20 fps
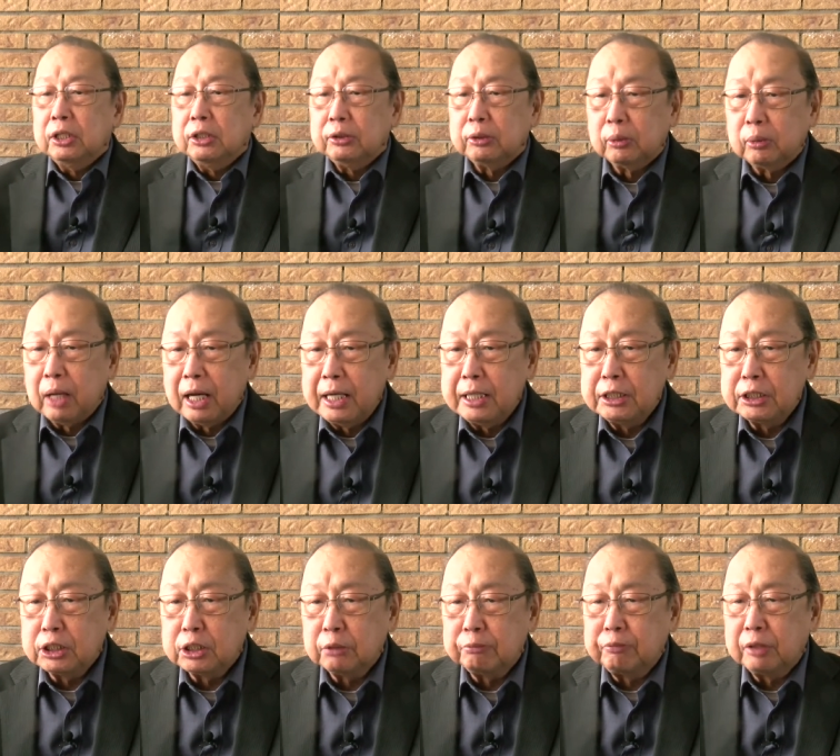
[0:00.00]
the
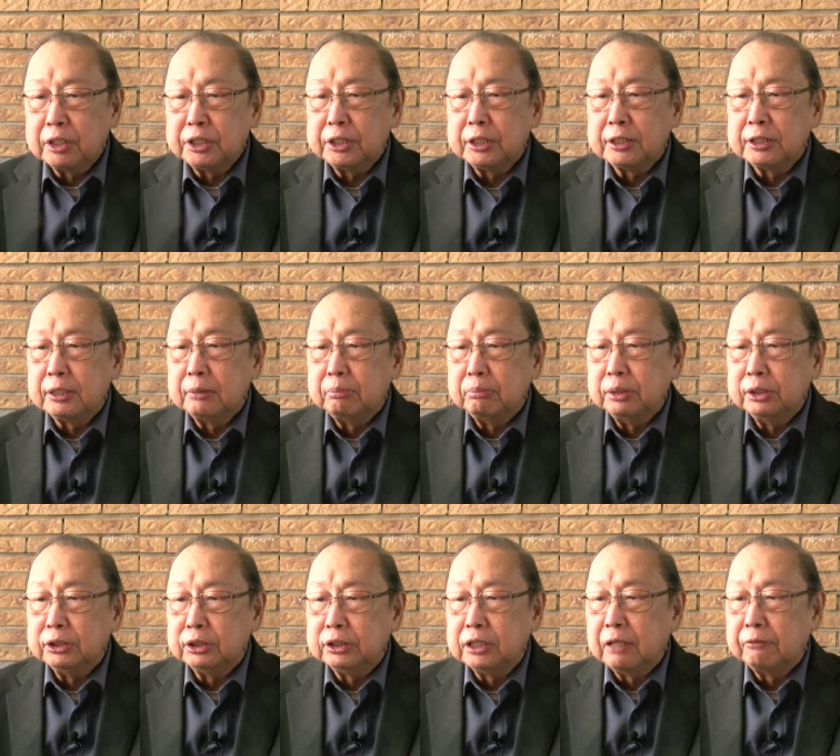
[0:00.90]
rise of fascism
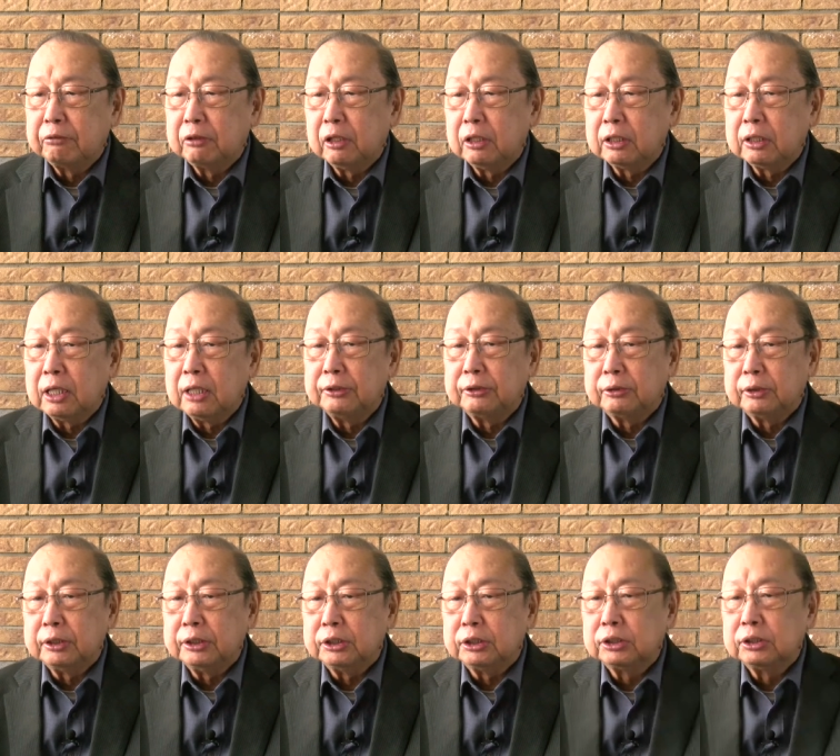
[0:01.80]
in several
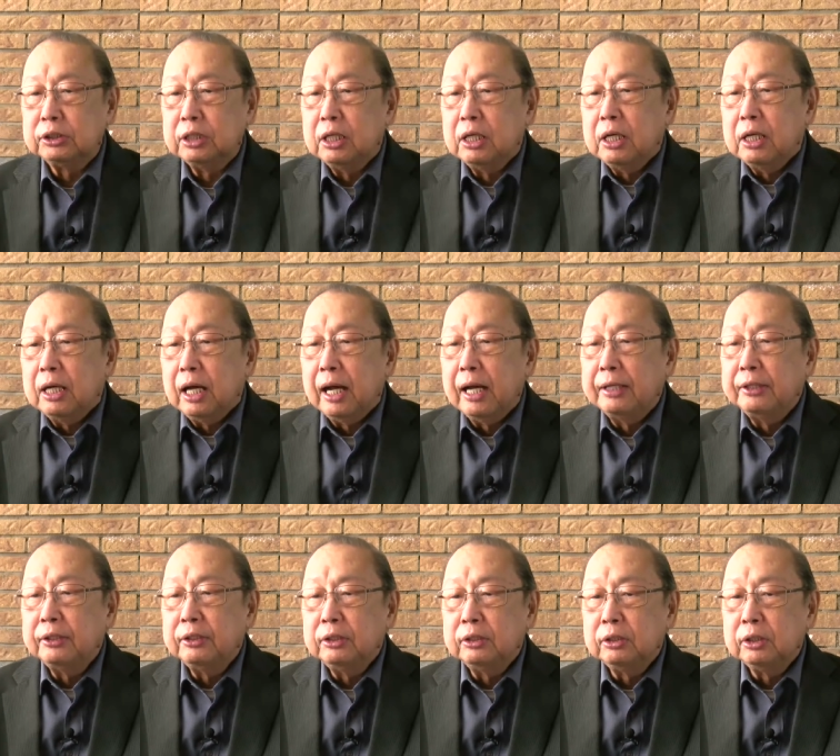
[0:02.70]
countries,
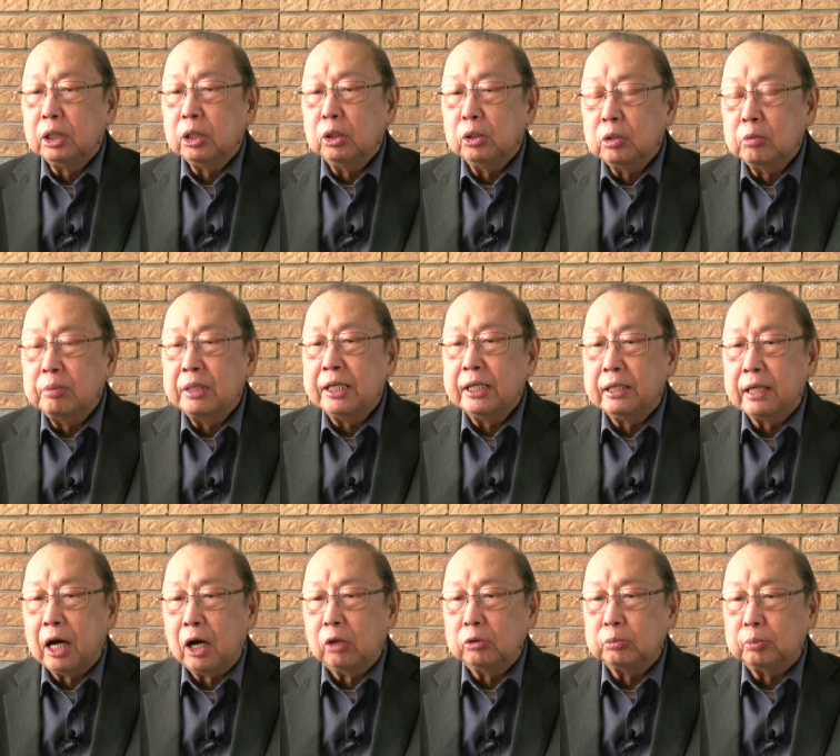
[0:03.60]
and the looming
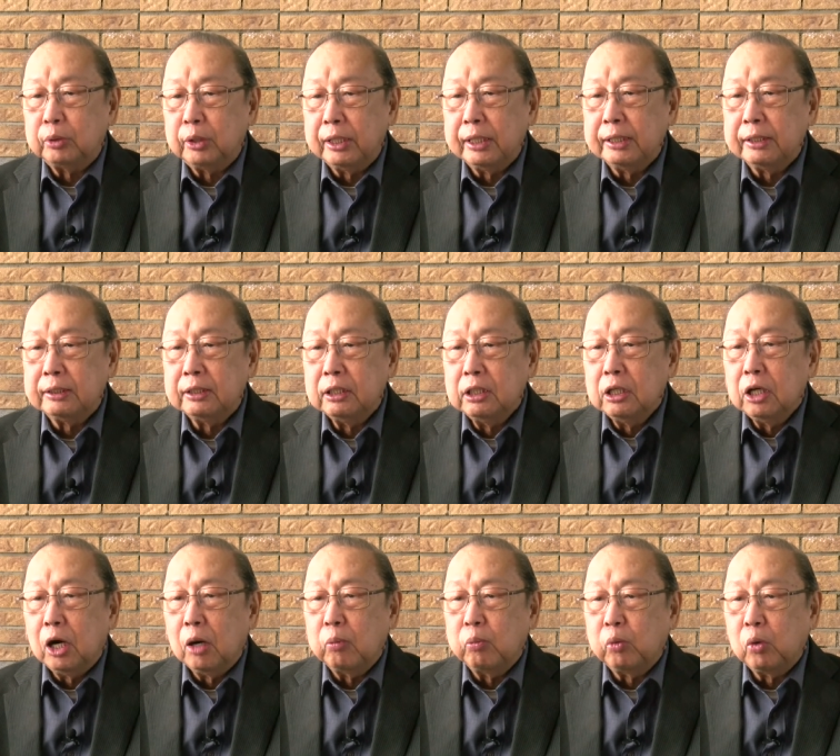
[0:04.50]
outbreak
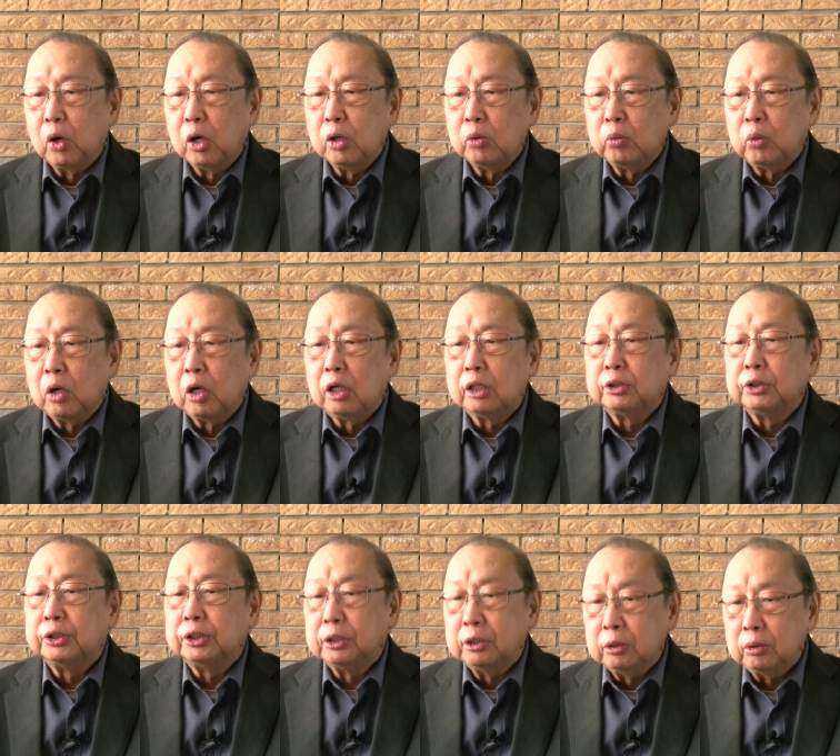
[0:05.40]
of World War
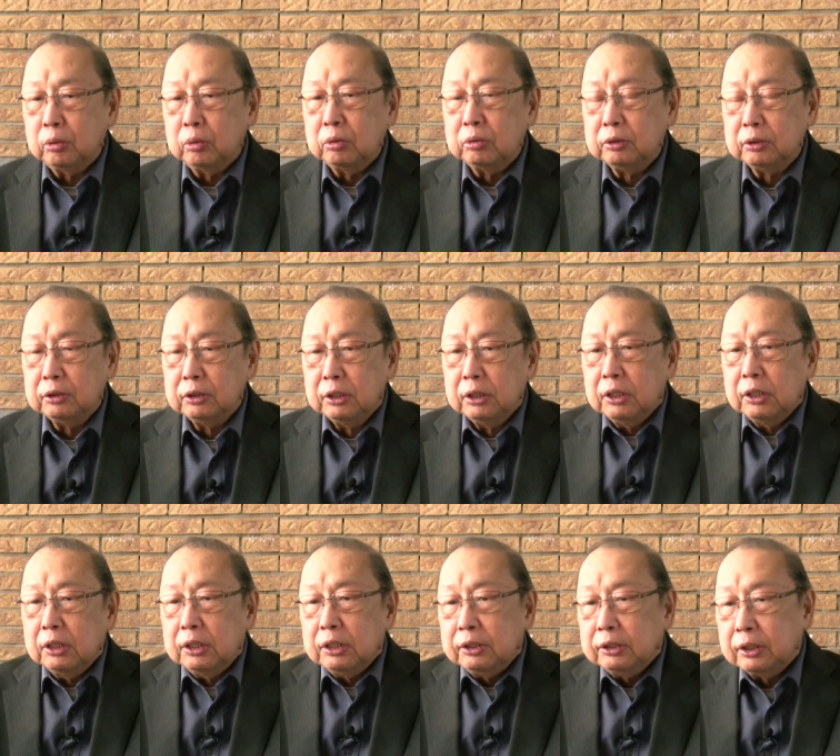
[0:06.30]
II.
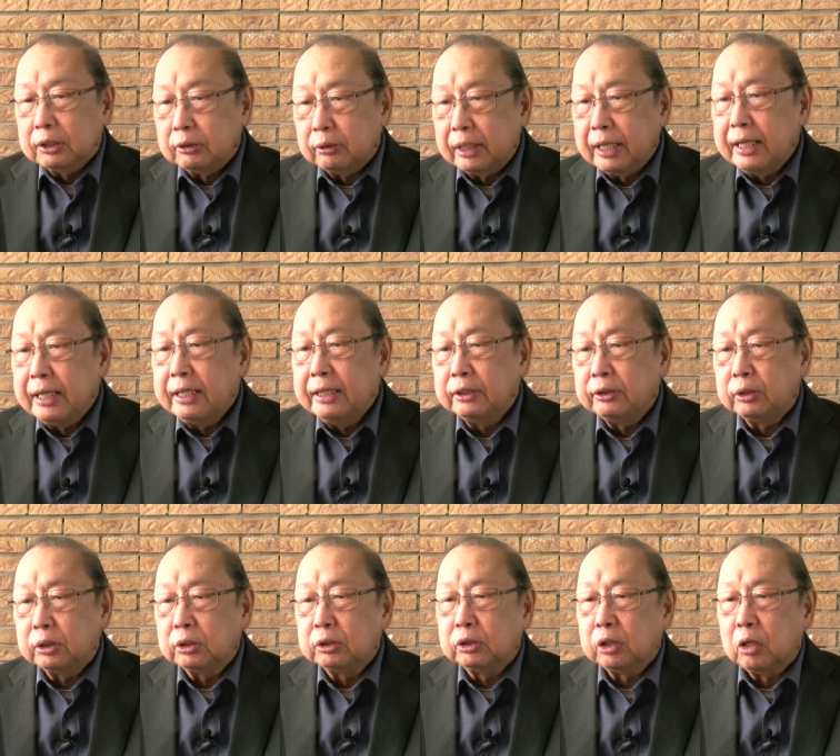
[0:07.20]
The Great
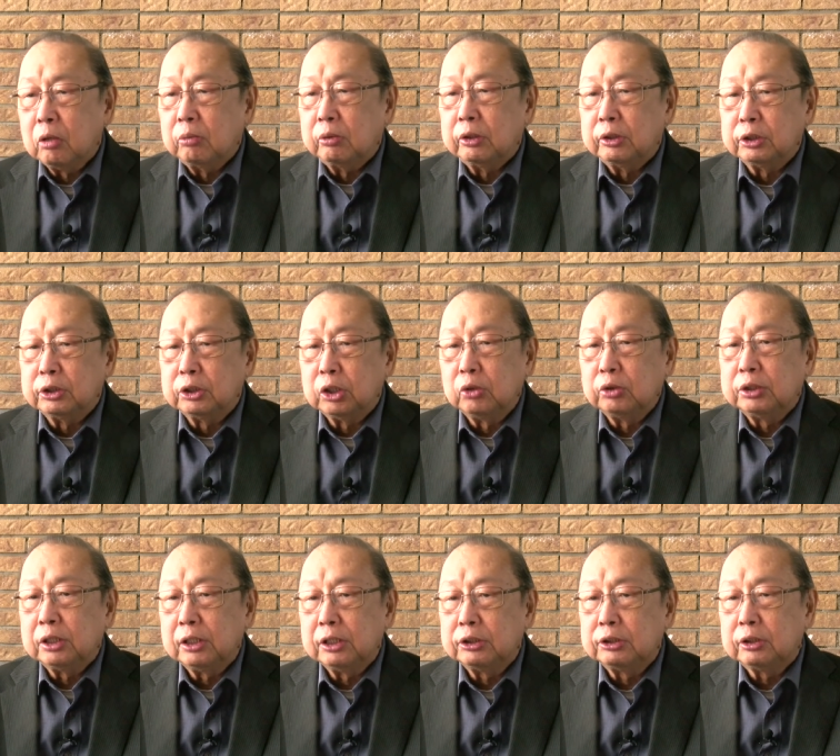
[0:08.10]
October
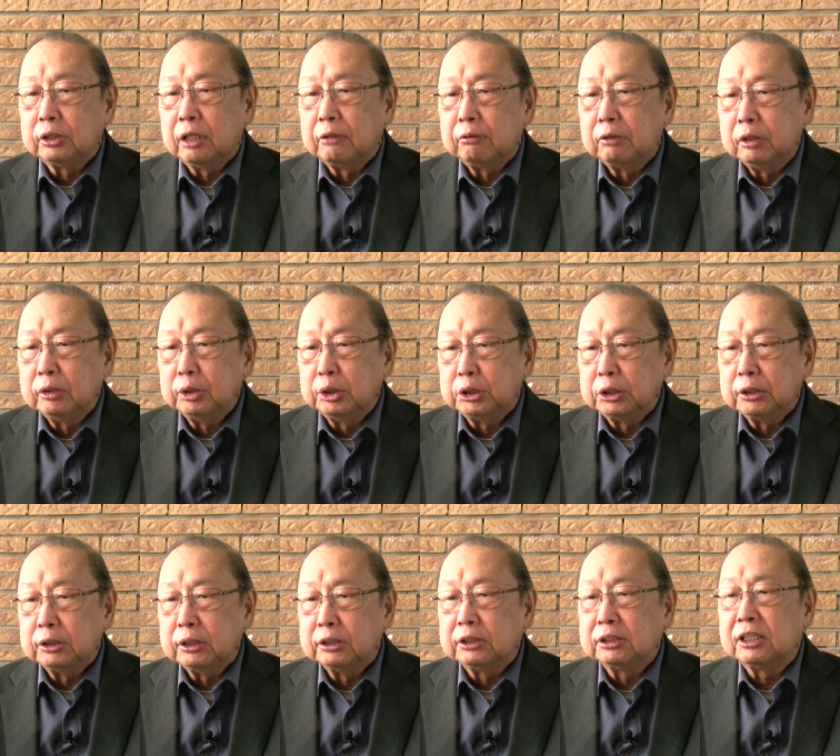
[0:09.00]
Socialist Revolution
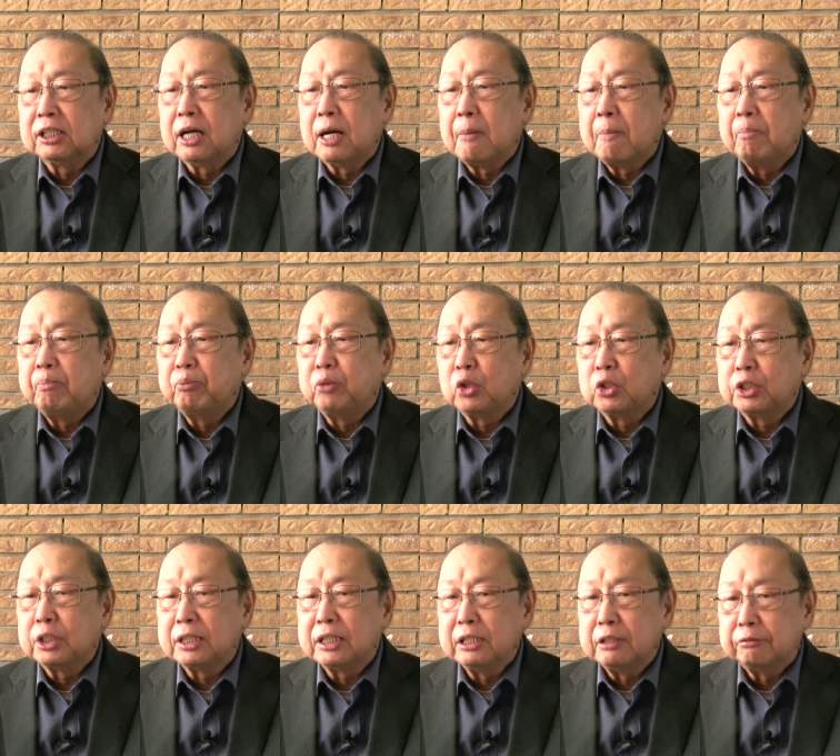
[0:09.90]
has come to
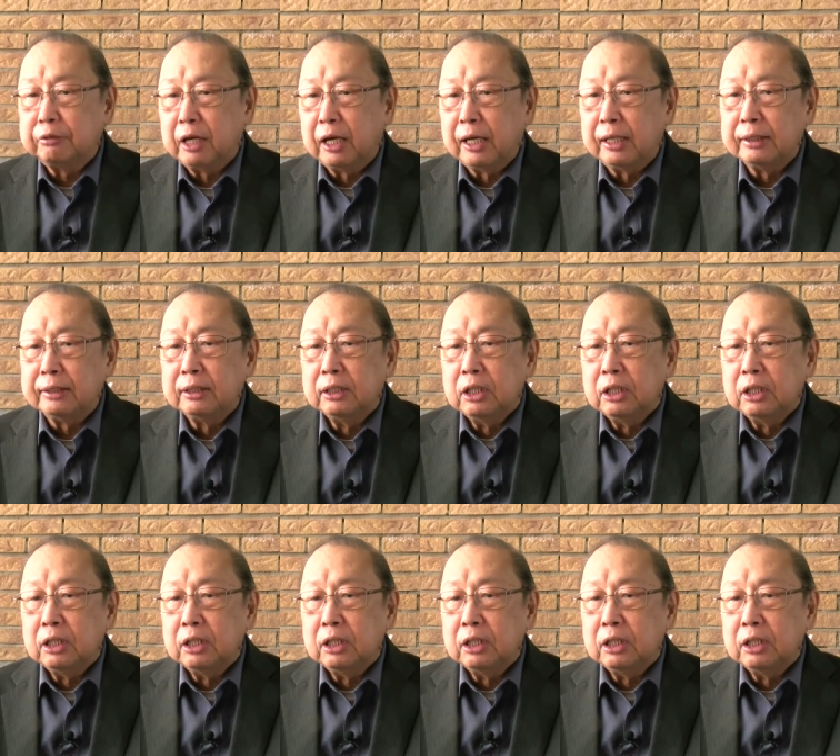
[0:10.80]
signify